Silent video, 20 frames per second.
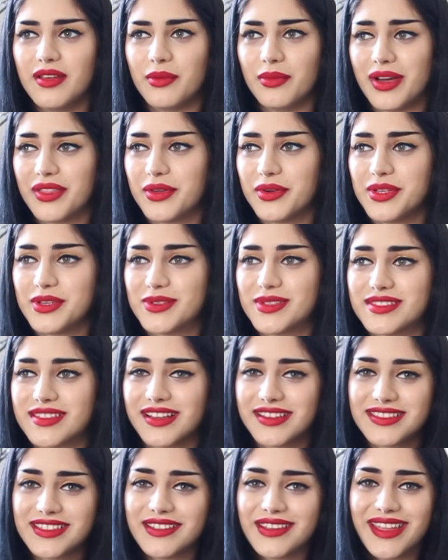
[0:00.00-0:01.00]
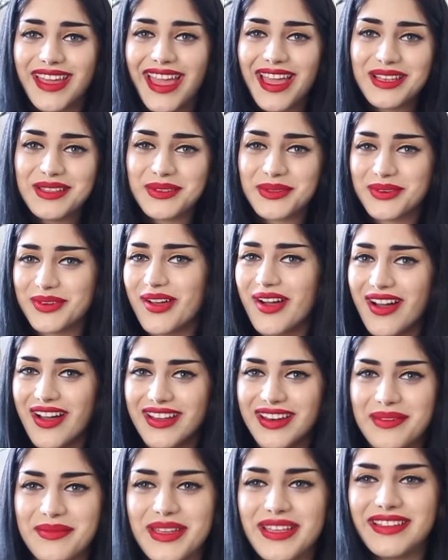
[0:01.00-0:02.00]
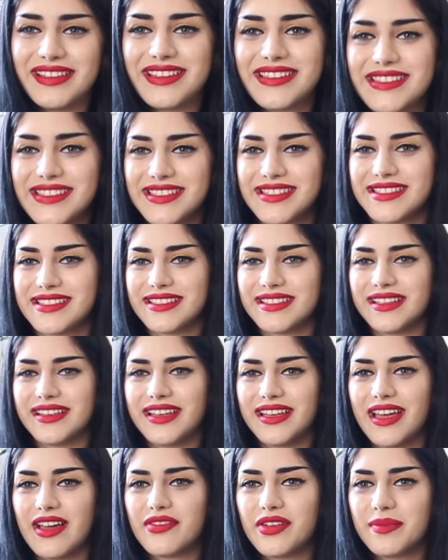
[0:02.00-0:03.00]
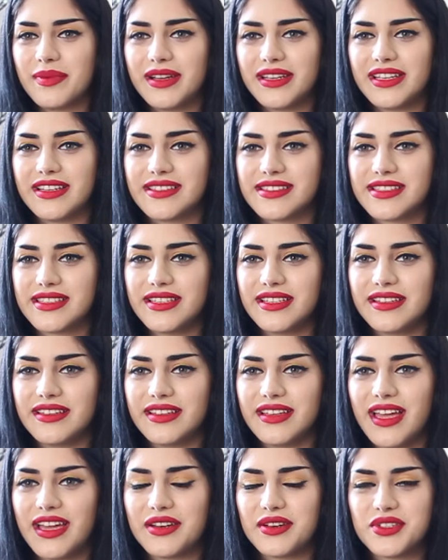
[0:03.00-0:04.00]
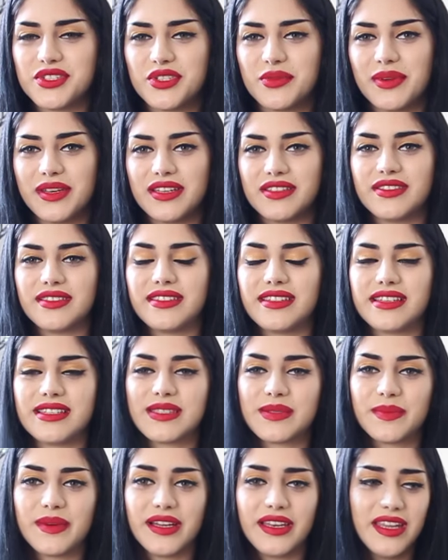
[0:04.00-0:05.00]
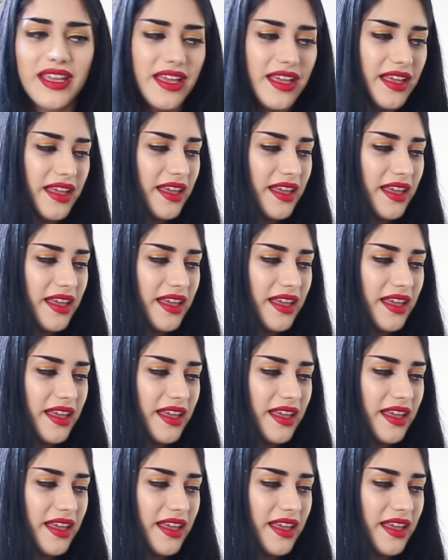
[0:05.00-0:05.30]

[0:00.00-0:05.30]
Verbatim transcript: whether you stuck till the end or not, I mean, this is, everybody's energy went into this, but